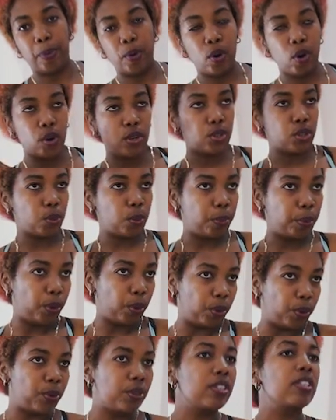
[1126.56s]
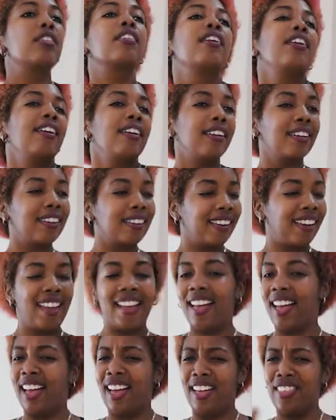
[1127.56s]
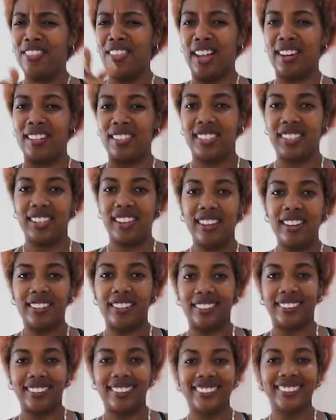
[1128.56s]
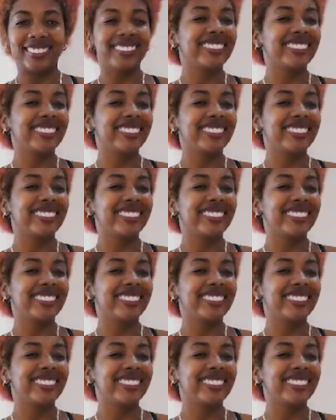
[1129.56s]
pose, you pose. And that is the end.